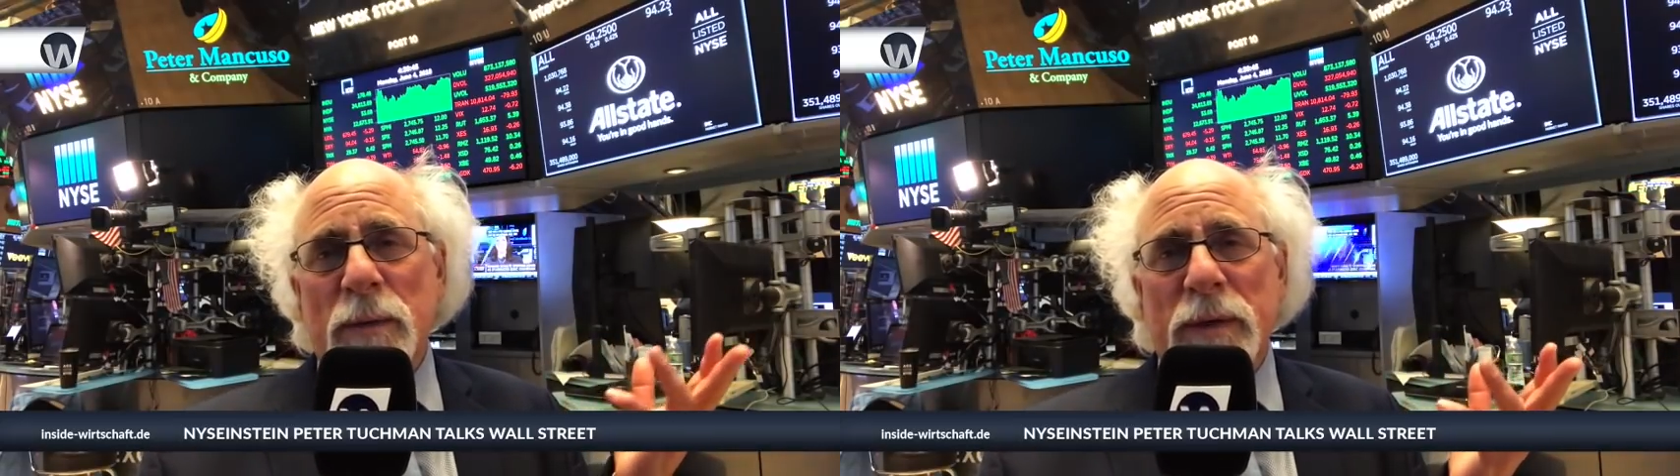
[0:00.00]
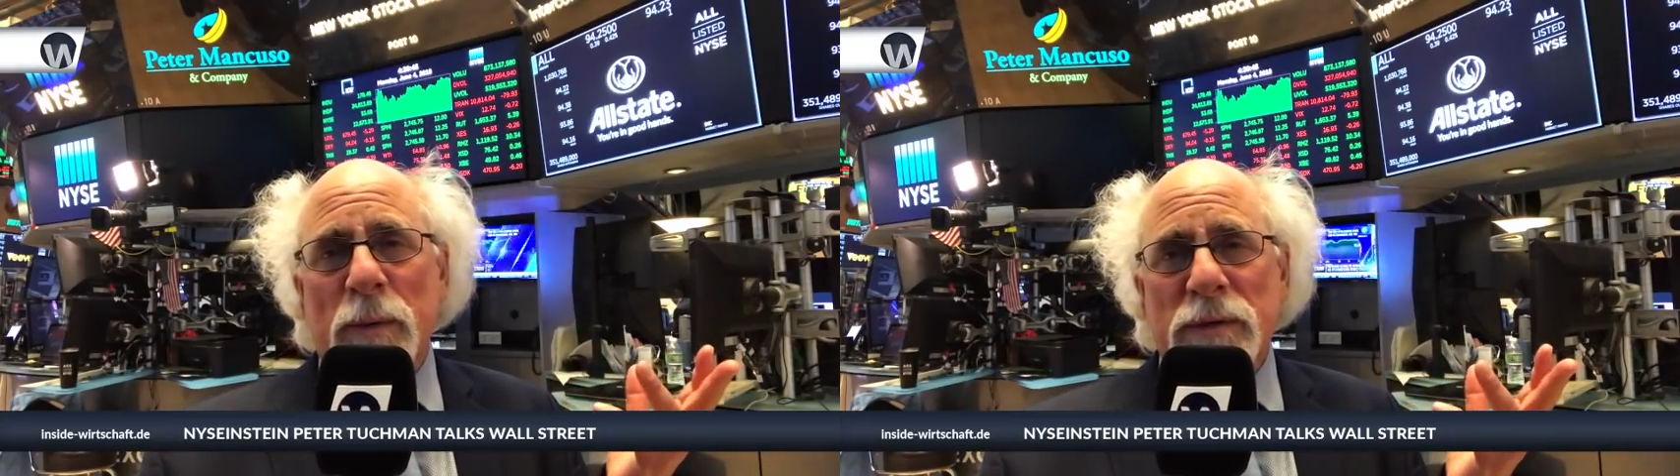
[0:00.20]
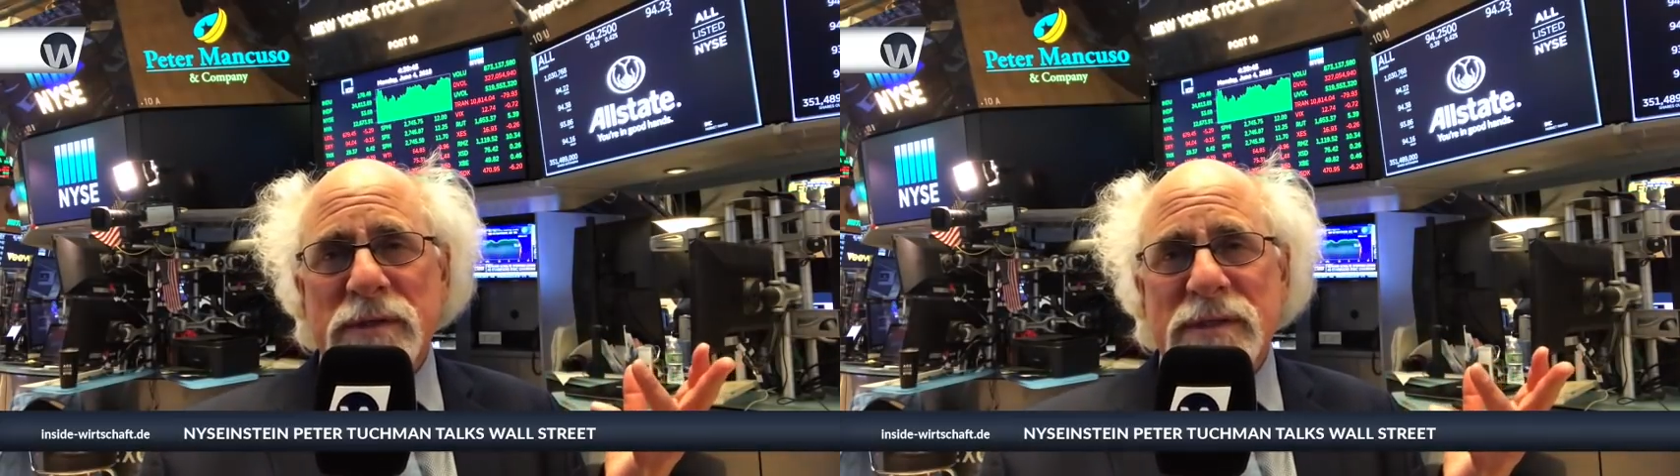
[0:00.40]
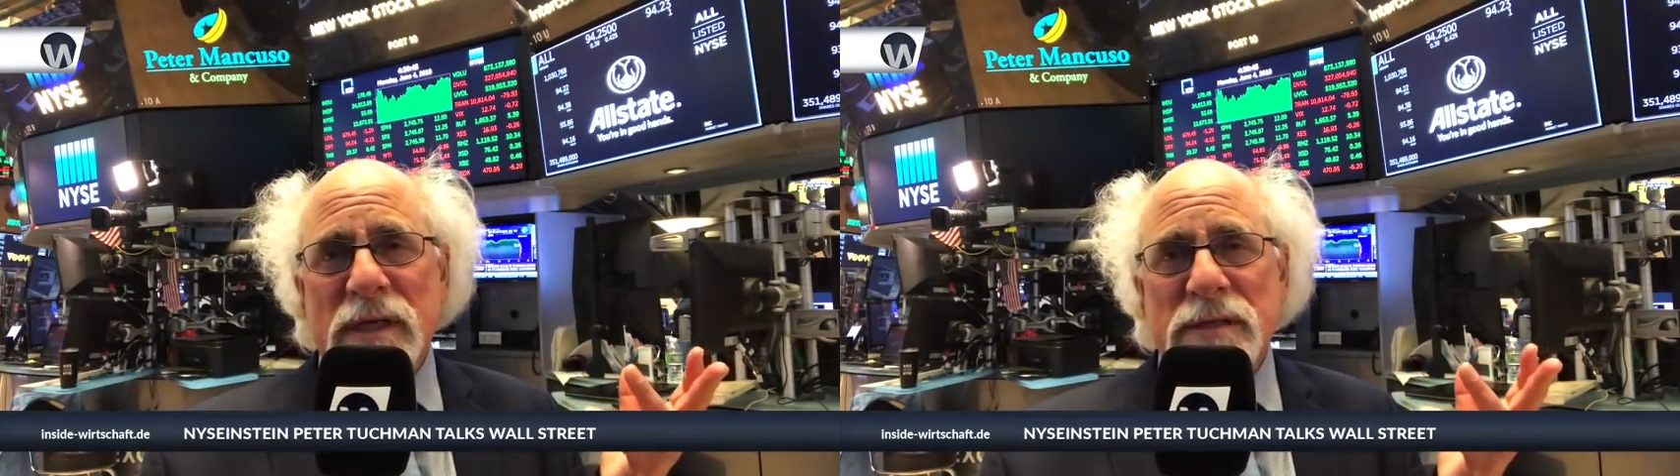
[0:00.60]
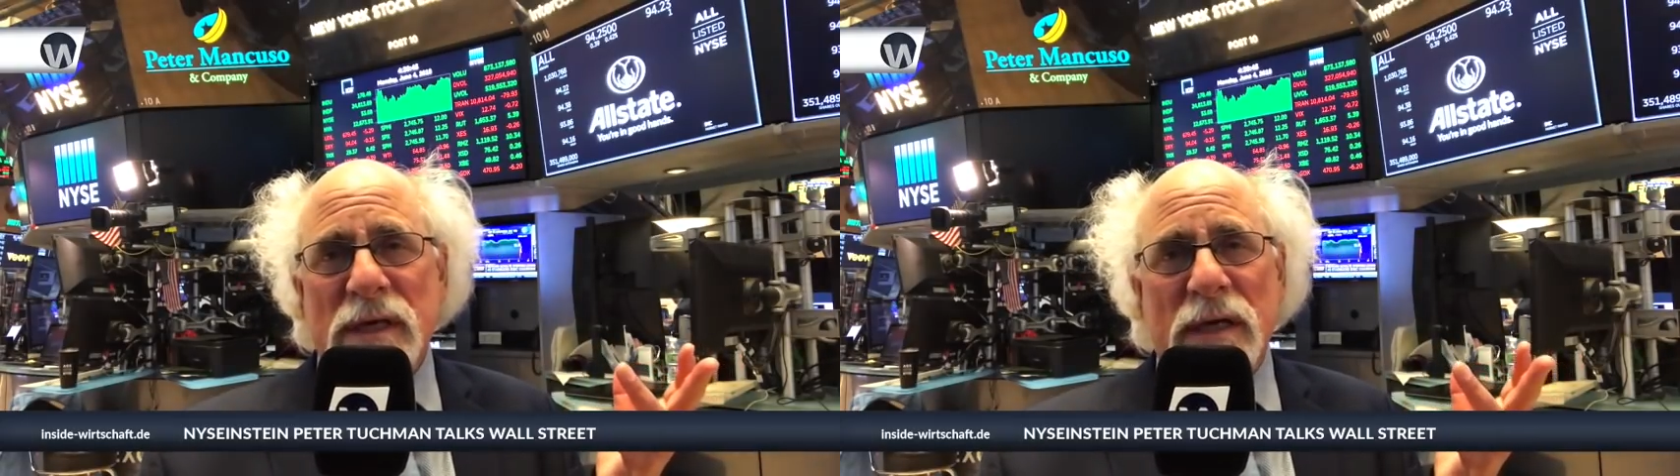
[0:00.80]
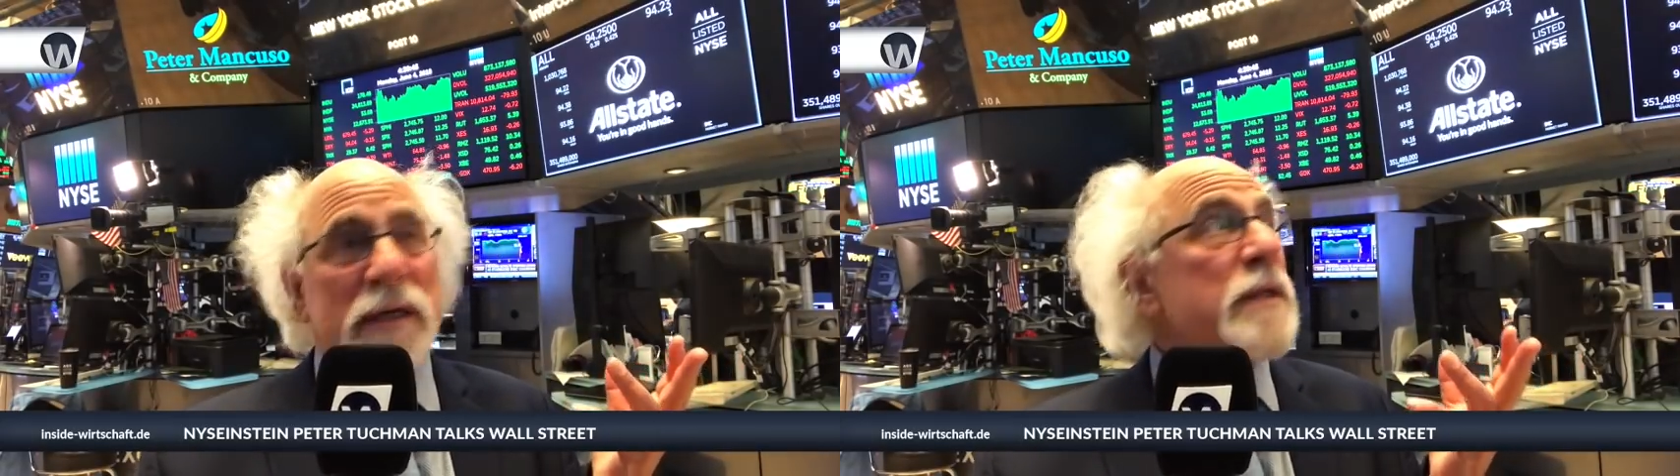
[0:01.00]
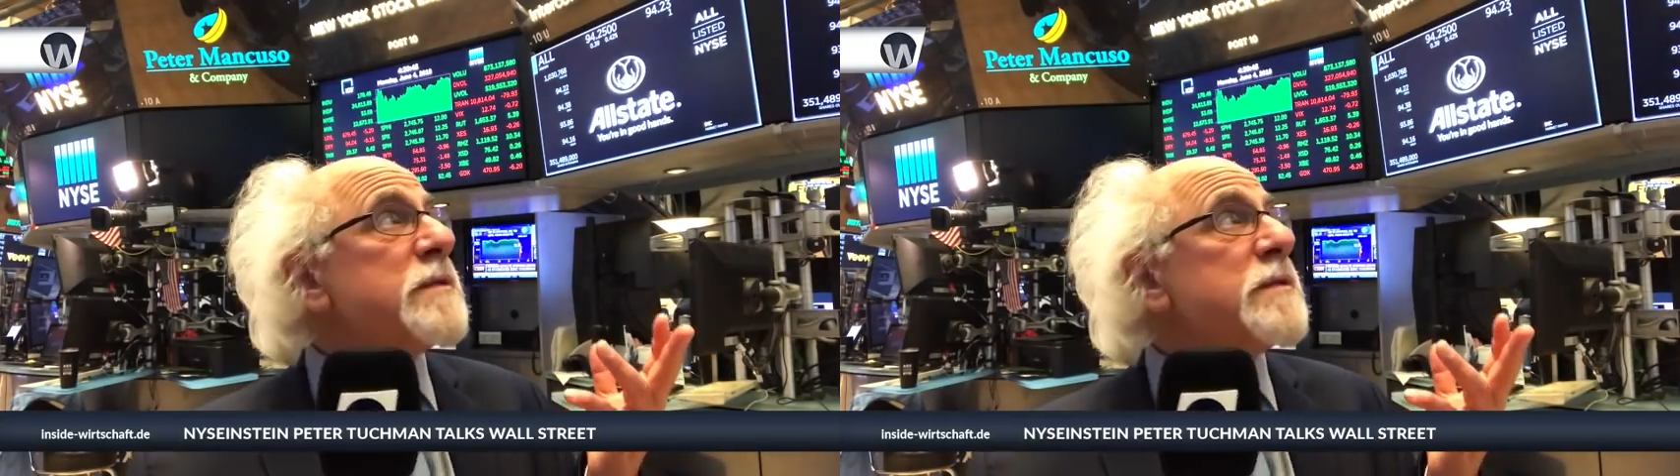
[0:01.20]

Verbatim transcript: Nobody wants to sell stock into